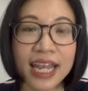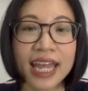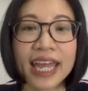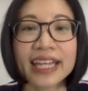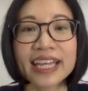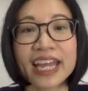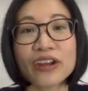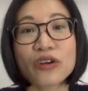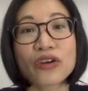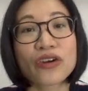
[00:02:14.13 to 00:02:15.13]
It can
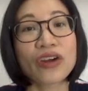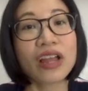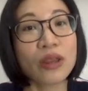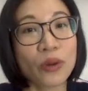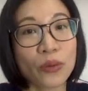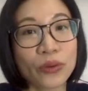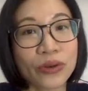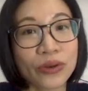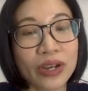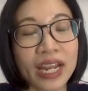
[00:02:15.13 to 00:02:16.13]
occur alone,
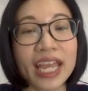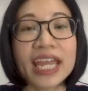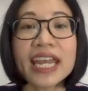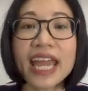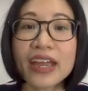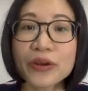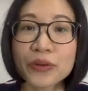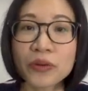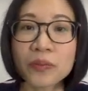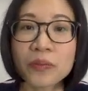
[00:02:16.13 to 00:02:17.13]
in a
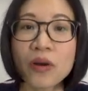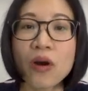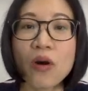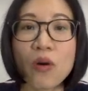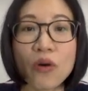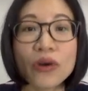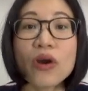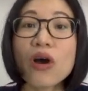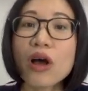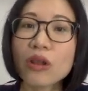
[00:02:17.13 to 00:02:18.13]
group, or
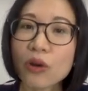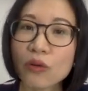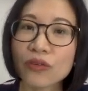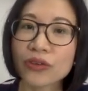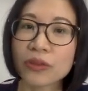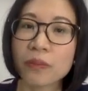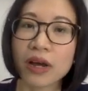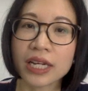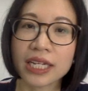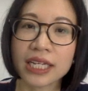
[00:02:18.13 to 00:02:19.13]
all over the
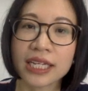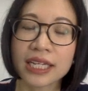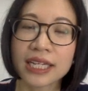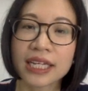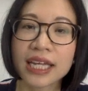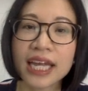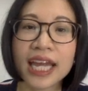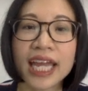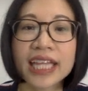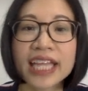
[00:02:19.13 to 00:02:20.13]
body.
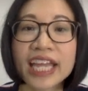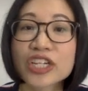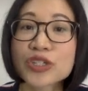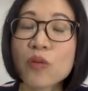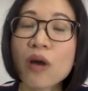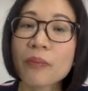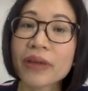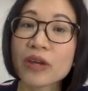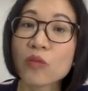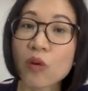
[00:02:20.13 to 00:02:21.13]
It can show up
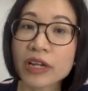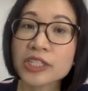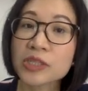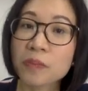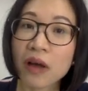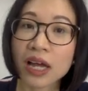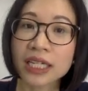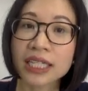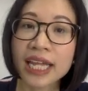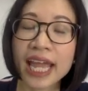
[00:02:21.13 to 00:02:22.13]
in one spot
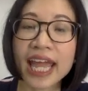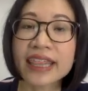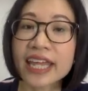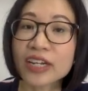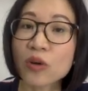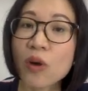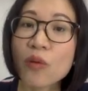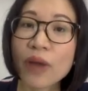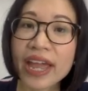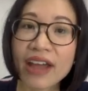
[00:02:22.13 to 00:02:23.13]
and then go
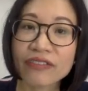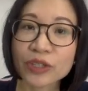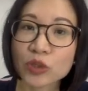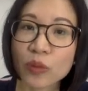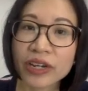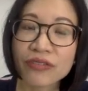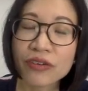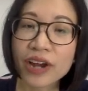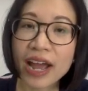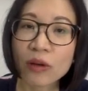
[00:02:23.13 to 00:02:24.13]
away after
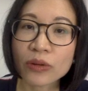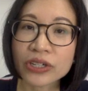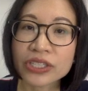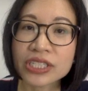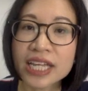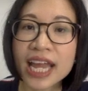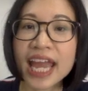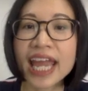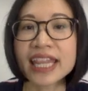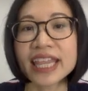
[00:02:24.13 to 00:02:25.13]
24 hours
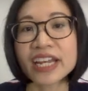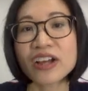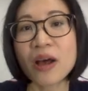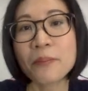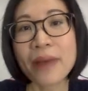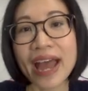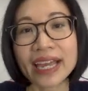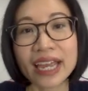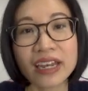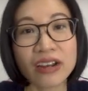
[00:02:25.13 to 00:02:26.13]
and then come back
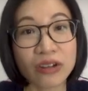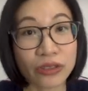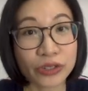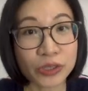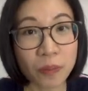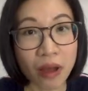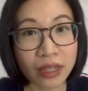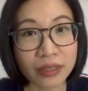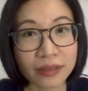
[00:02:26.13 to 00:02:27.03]
in another spot.